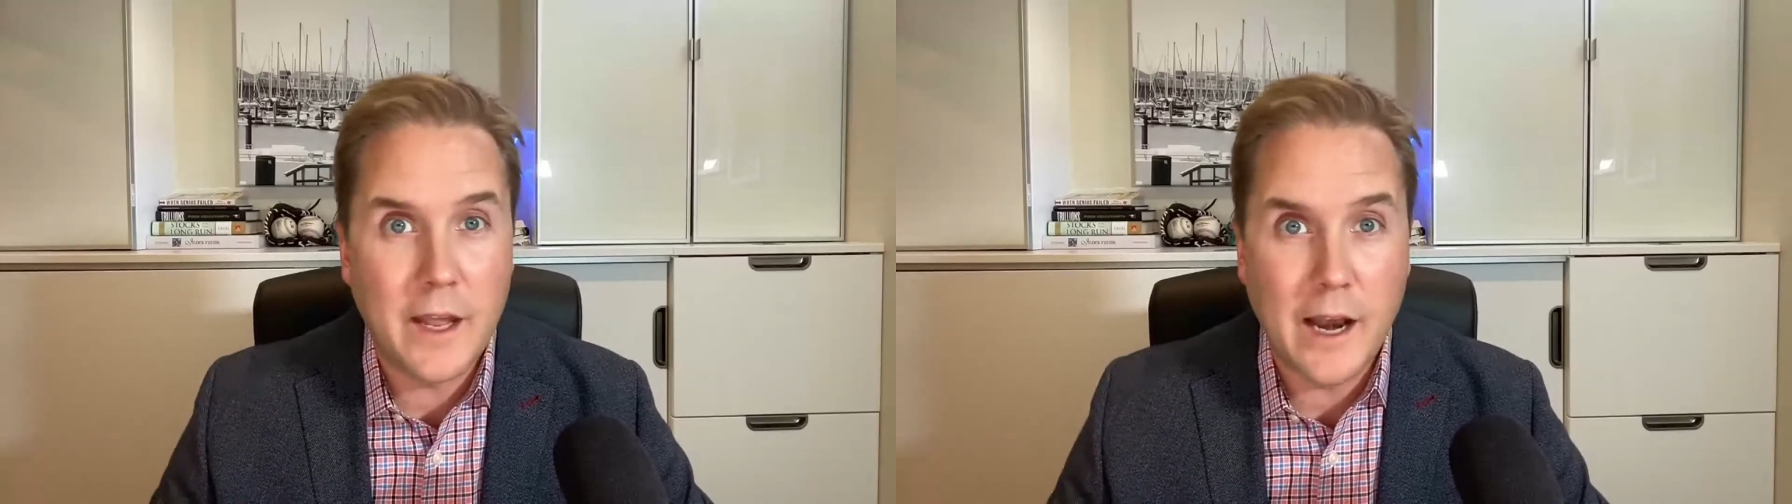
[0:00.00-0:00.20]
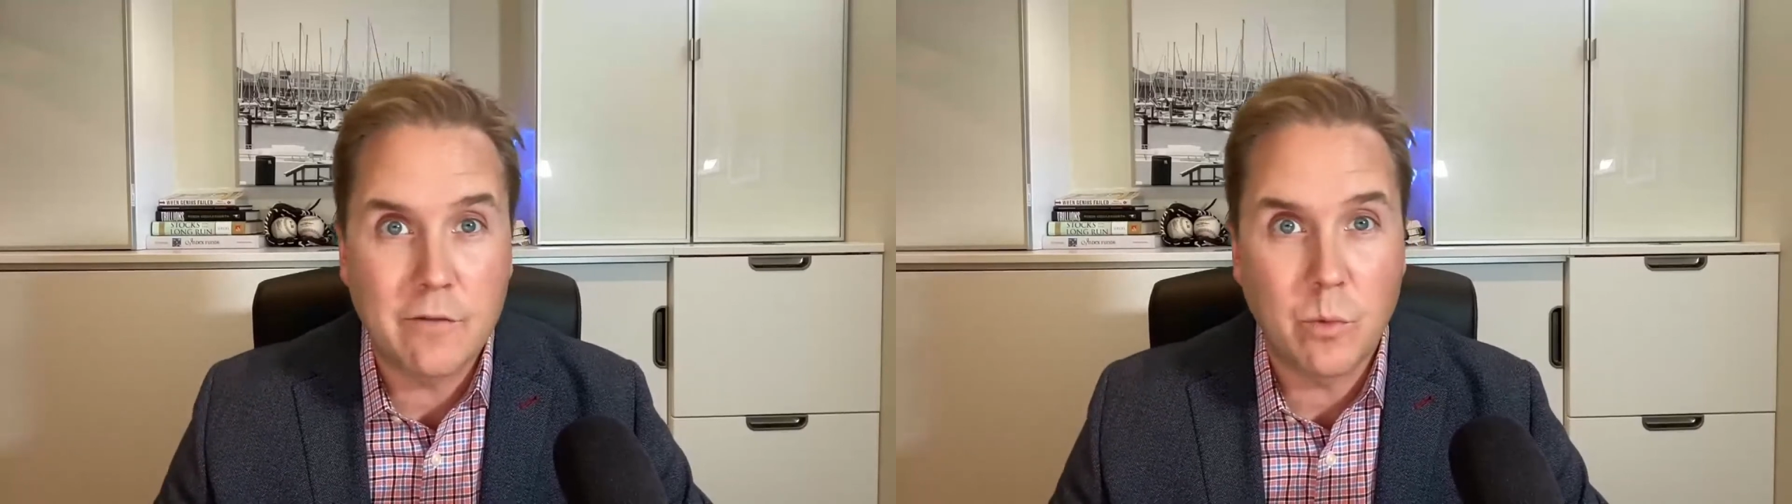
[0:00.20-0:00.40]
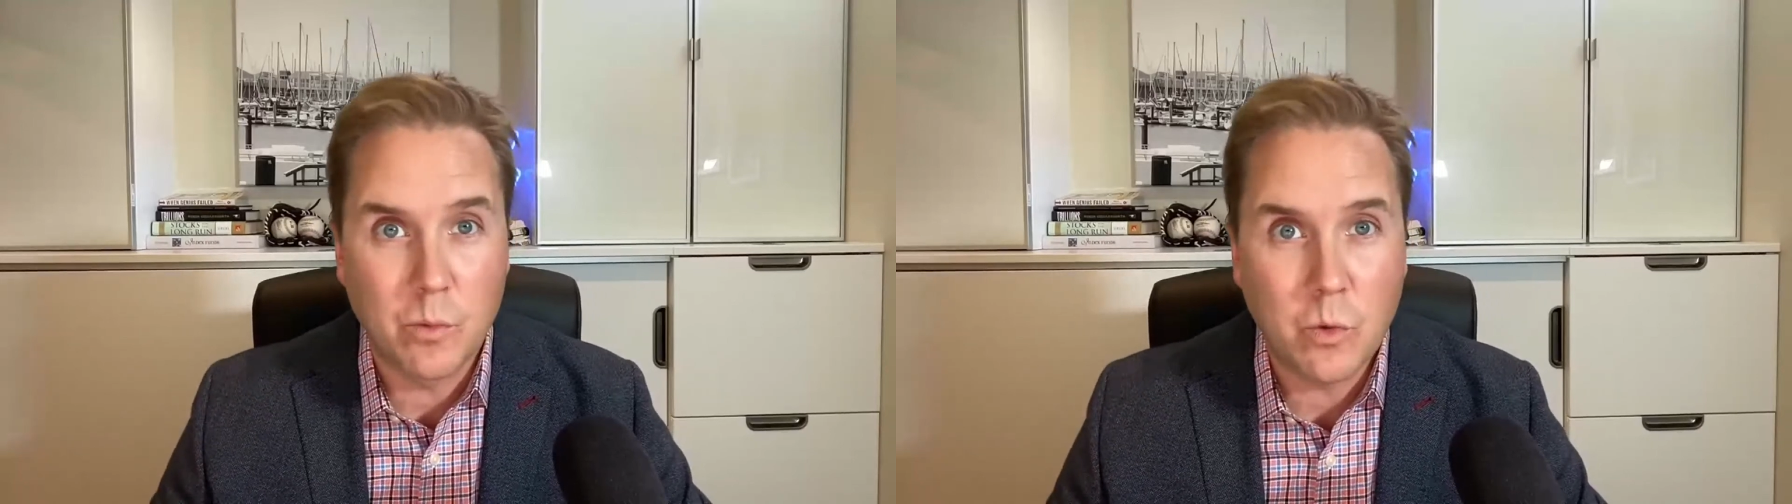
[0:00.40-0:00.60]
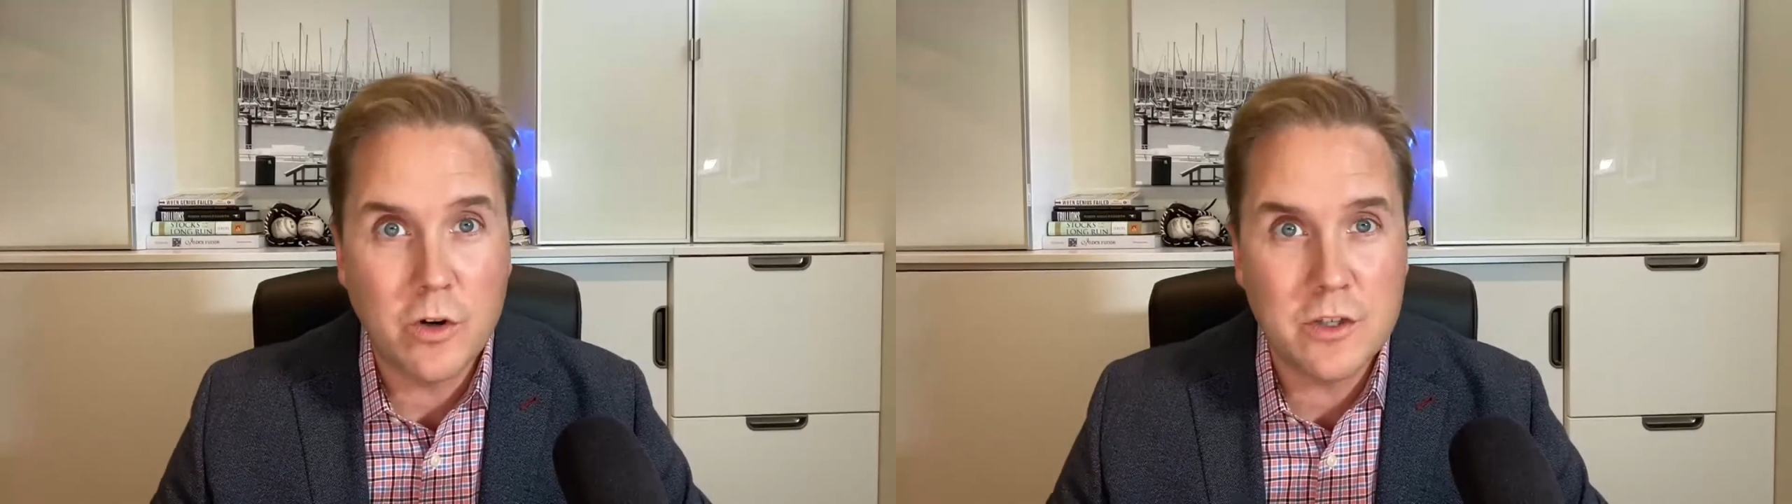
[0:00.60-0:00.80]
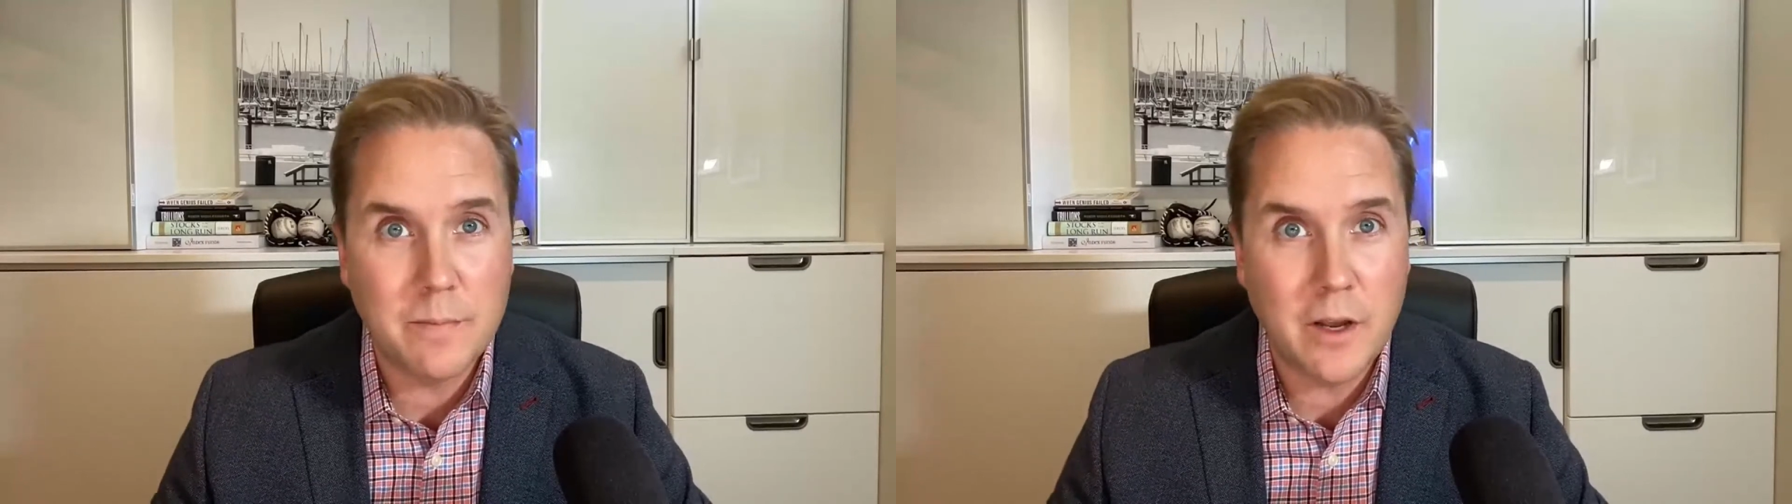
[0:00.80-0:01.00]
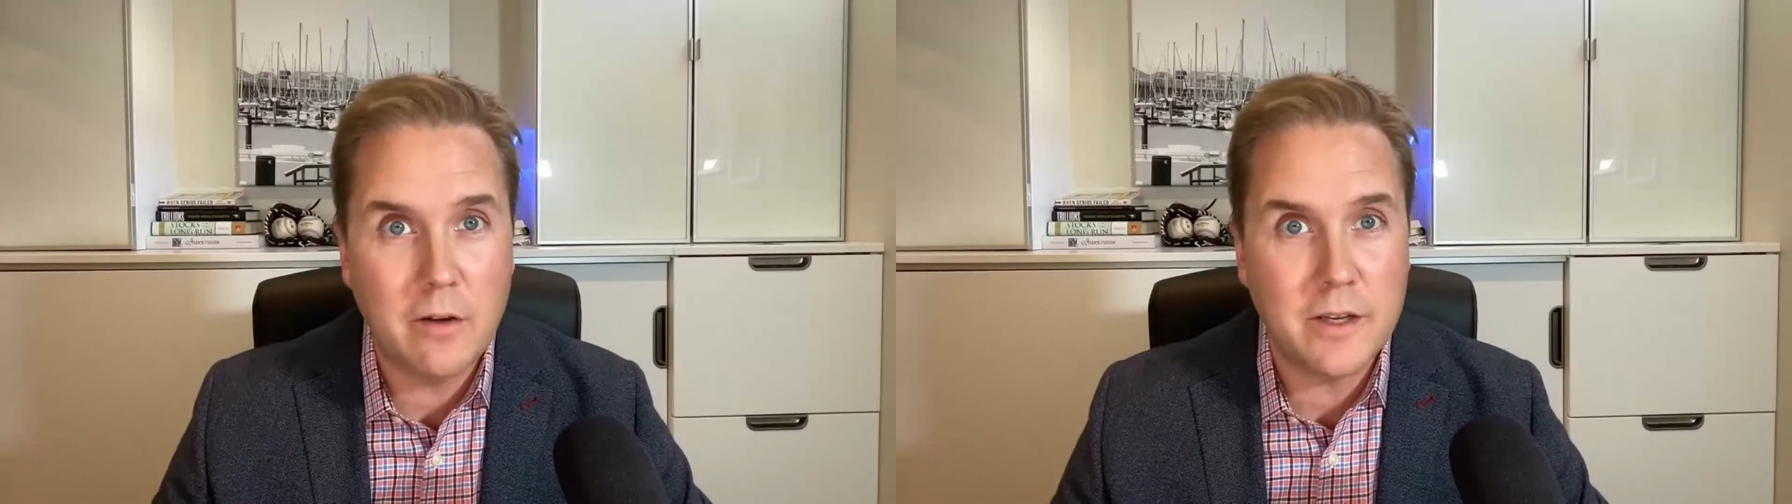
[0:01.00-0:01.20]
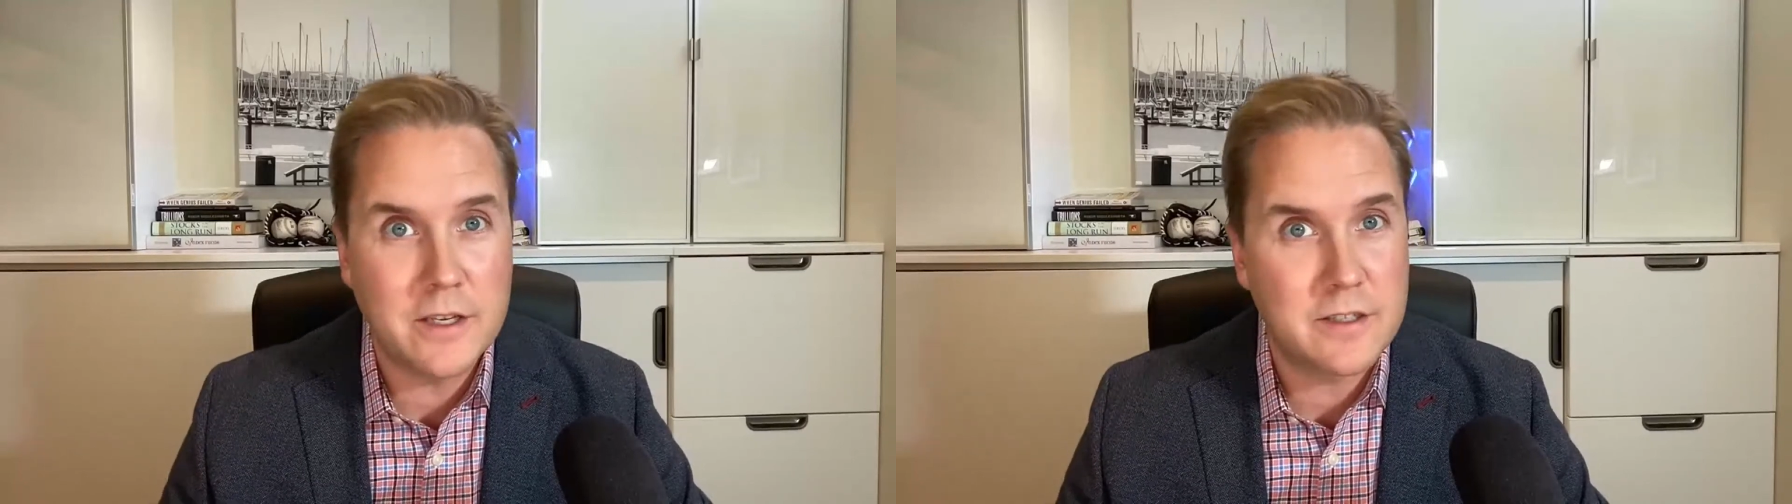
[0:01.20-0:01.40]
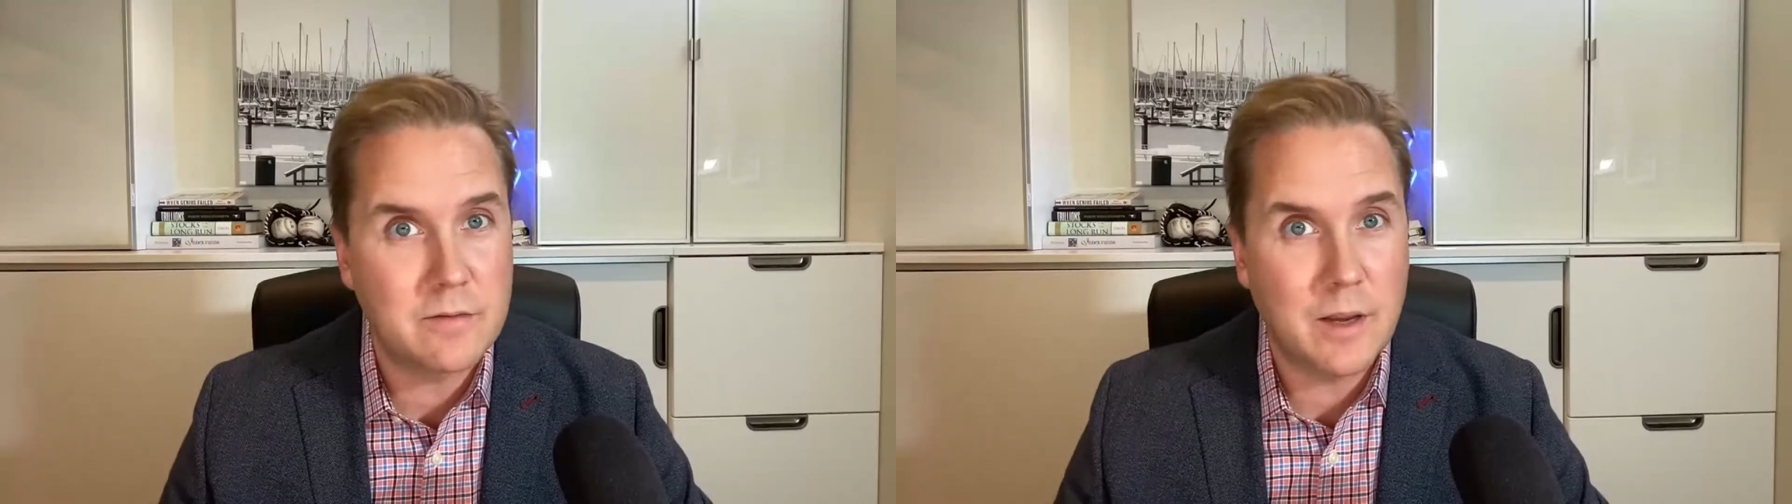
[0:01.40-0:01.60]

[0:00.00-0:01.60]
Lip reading: everyone worries about is,